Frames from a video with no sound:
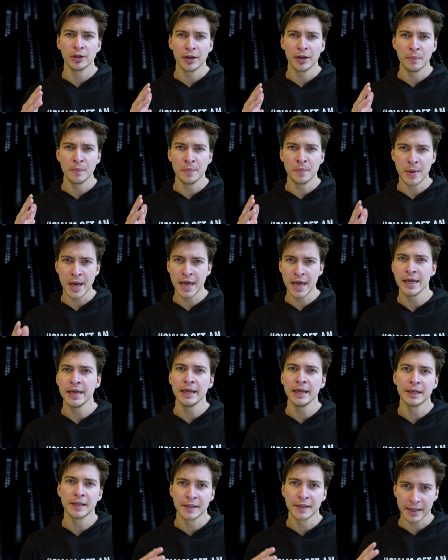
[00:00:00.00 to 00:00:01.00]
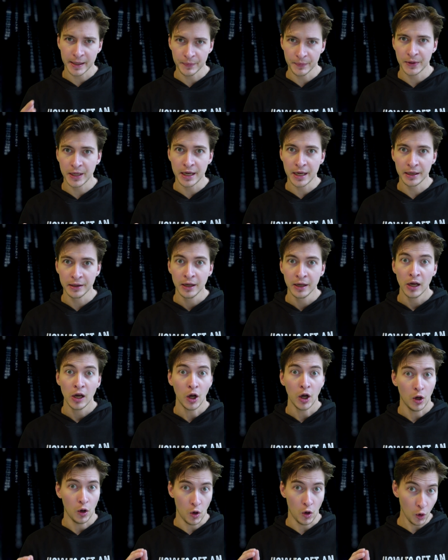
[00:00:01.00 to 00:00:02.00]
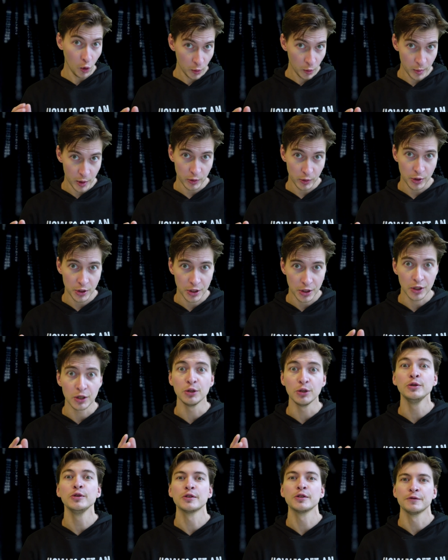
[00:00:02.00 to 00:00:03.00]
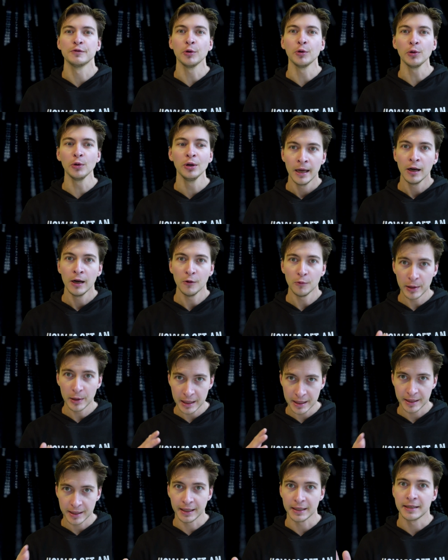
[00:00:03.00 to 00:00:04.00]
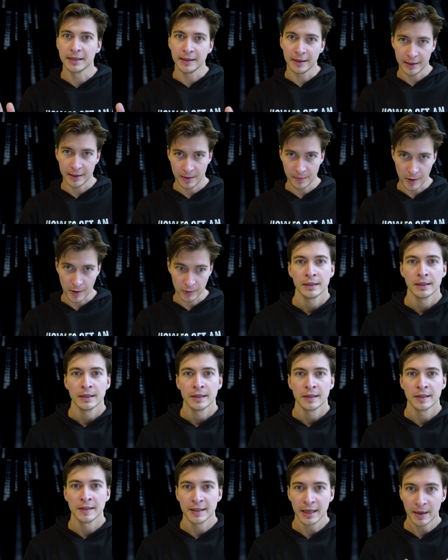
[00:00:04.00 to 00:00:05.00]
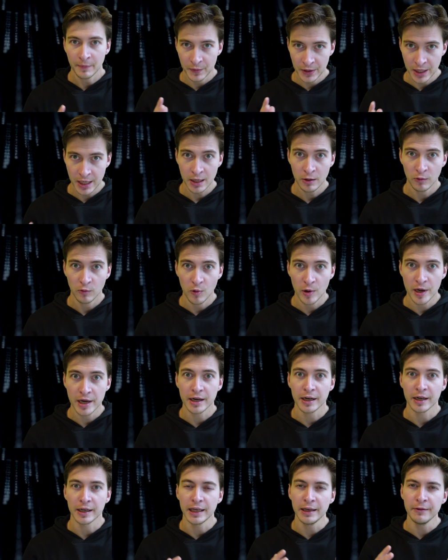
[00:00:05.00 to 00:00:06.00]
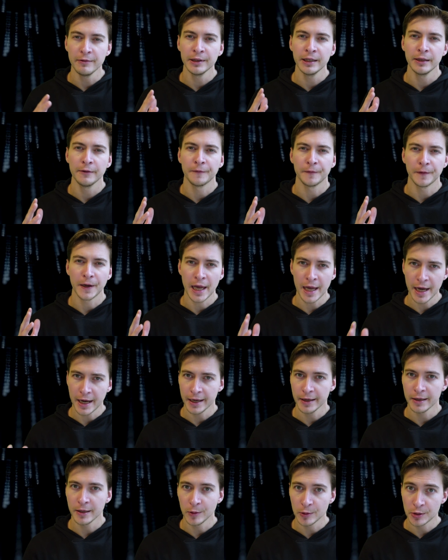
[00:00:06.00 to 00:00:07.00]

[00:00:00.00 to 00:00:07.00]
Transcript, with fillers: make something almost useful with that tiny model. Something where even if AI goes